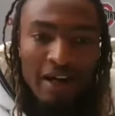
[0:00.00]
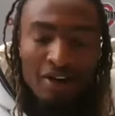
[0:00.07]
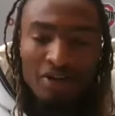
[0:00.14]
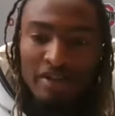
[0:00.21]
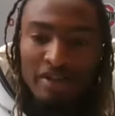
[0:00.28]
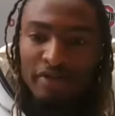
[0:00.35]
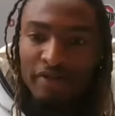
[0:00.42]
I go
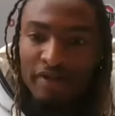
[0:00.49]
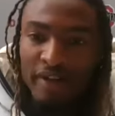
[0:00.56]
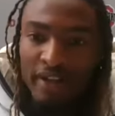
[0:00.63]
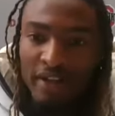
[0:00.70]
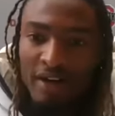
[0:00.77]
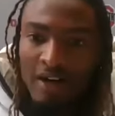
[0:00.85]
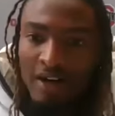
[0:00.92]
to the
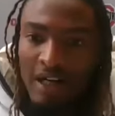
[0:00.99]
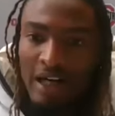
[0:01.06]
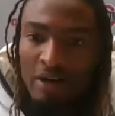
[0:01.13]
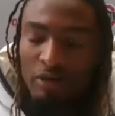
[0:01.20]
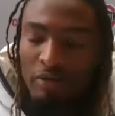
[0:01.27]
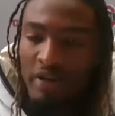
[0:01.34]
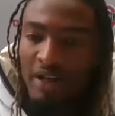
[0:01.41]
50-yard
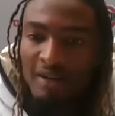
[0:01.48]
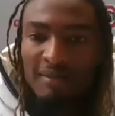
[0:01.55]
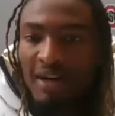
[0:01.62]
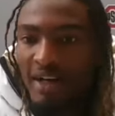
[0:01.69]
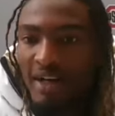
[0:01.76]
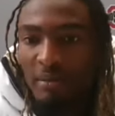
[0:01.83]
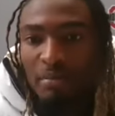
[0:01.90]
line when we come
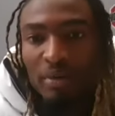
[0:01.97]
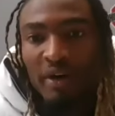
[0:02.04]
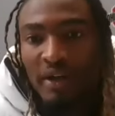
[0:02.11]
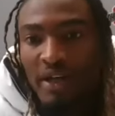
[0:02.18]
out and I pray,